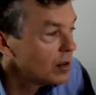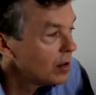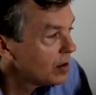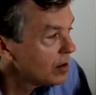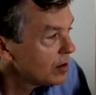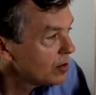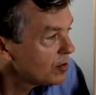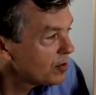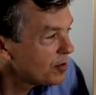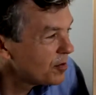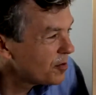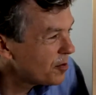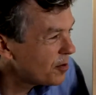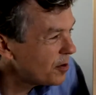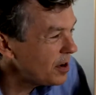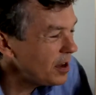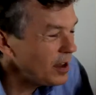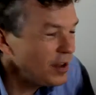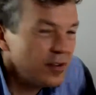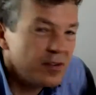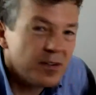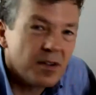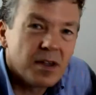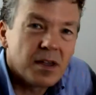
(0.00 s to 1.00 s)
It's
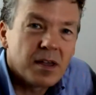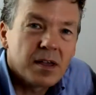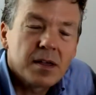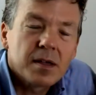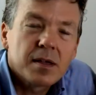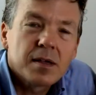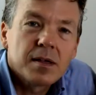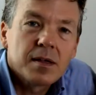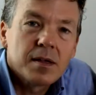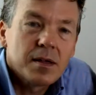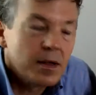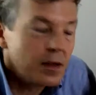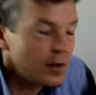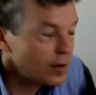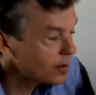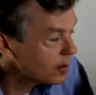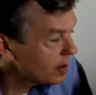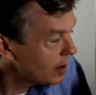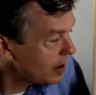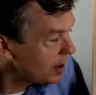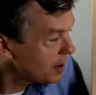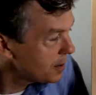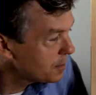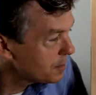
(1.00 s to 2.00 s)
freezing. It's
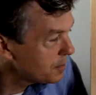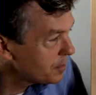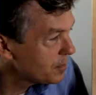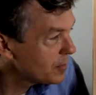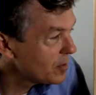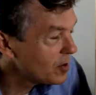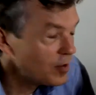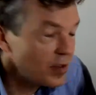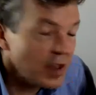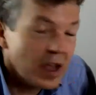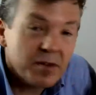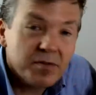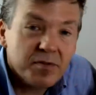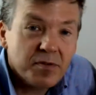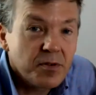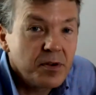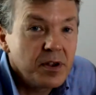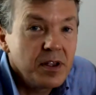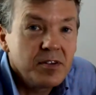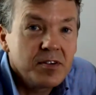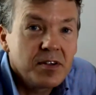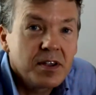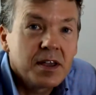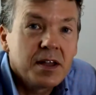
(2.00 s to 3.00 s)
not
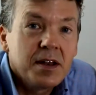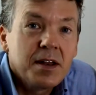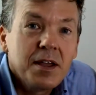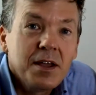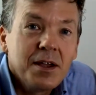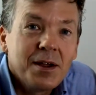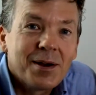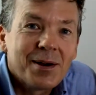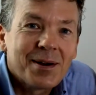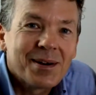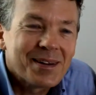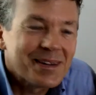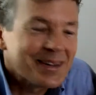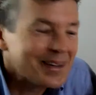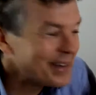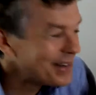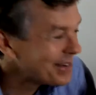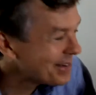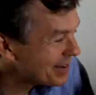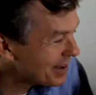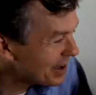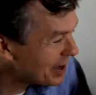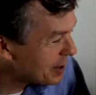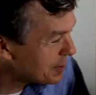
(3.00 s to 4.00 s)
freezing in here.
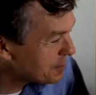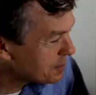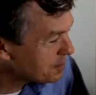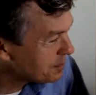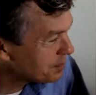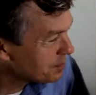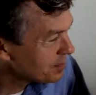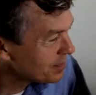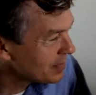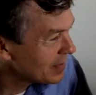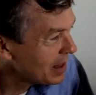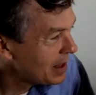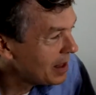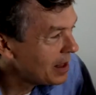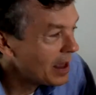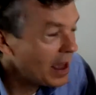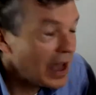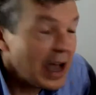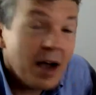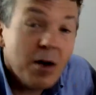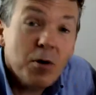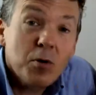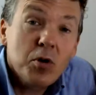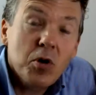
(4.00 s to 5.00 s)
Okay.
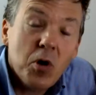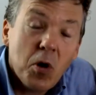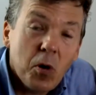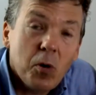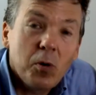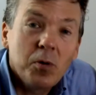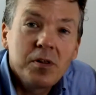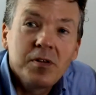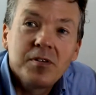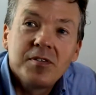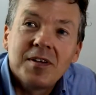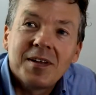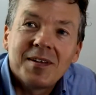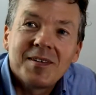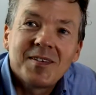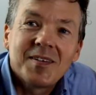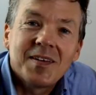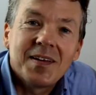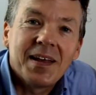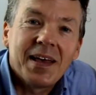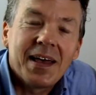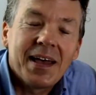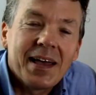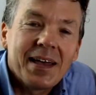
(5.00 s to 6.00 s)
How cold is it
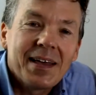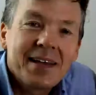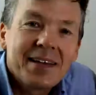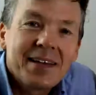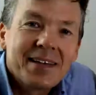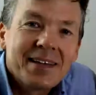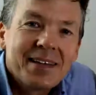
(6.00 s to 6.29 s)
today?